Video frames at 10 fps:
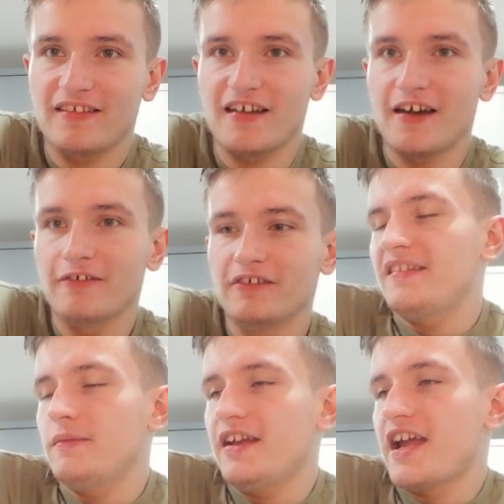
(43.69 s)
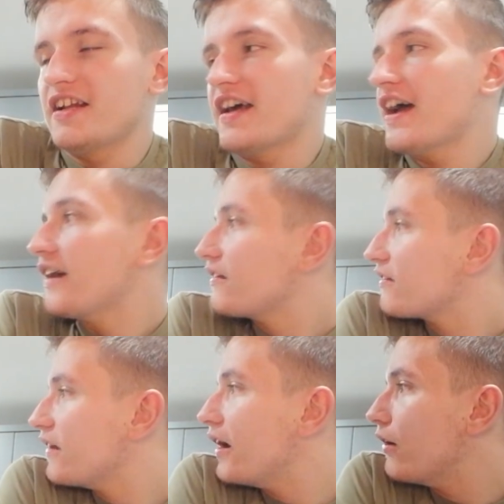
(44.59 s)
So busy weekend ahead.
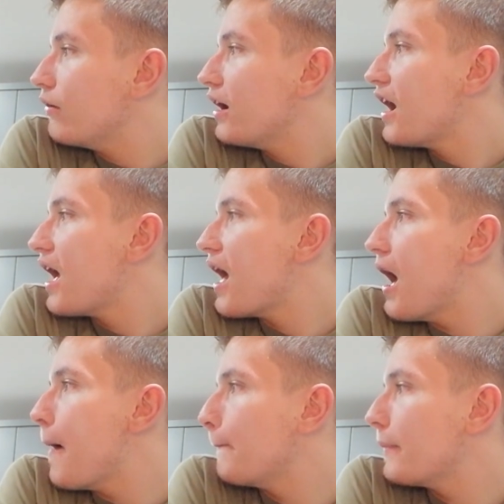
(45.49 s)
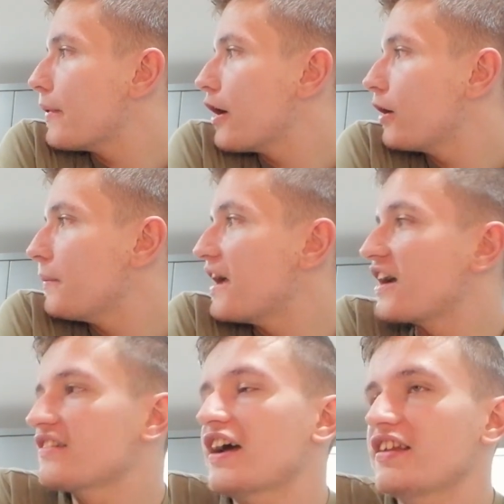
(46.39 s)
So um, I'm
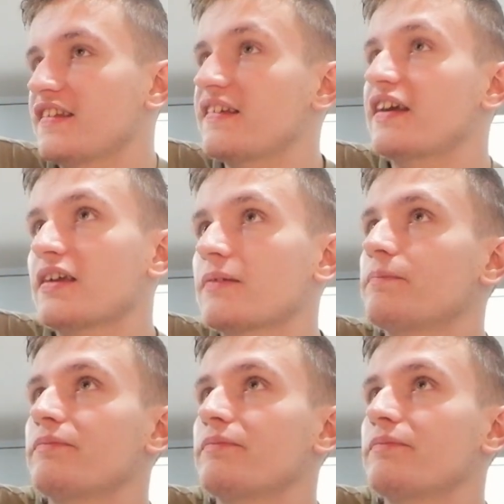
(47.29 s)
hoping that it's like